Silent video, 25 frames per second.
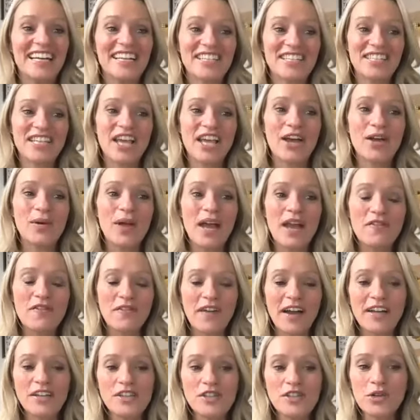So if
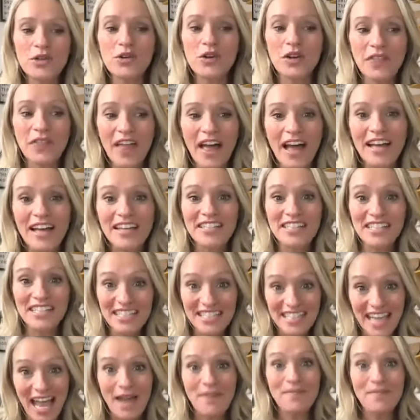I took that a
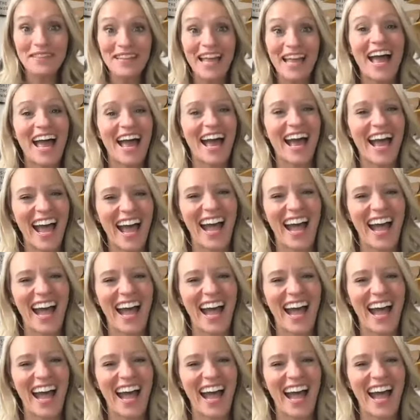step, if